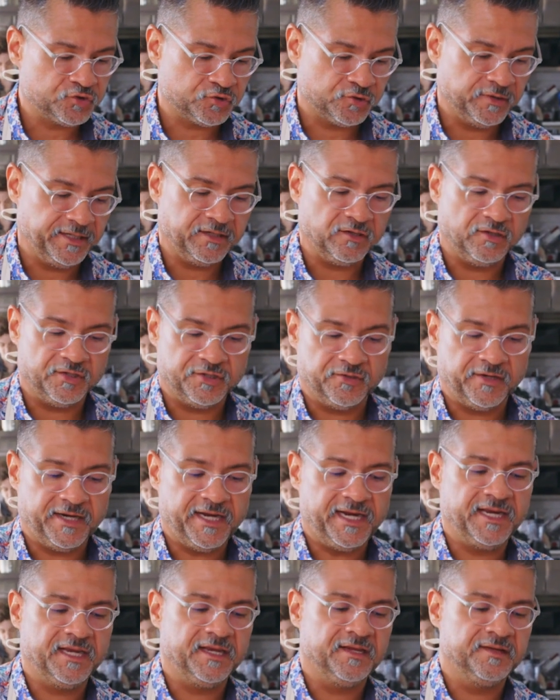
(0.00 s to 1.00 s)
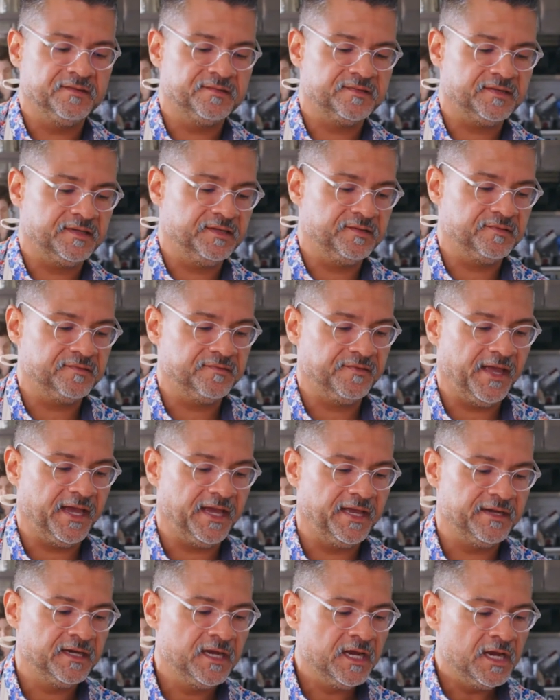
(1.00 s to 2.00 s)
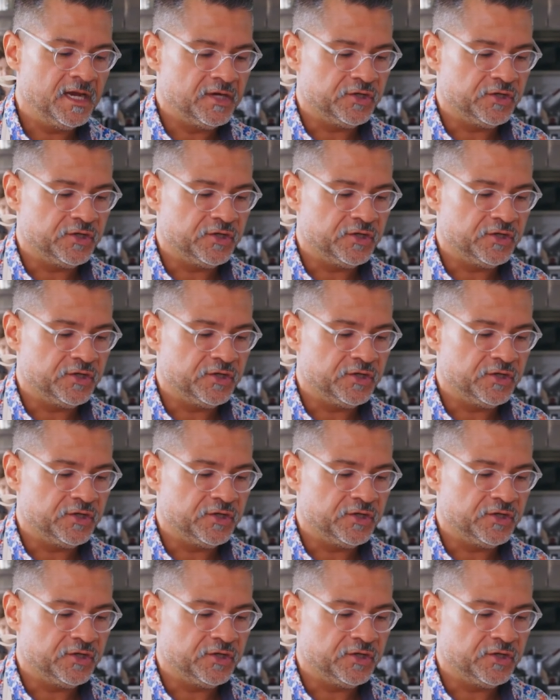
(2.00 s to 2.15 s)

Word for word: trick on your hands is that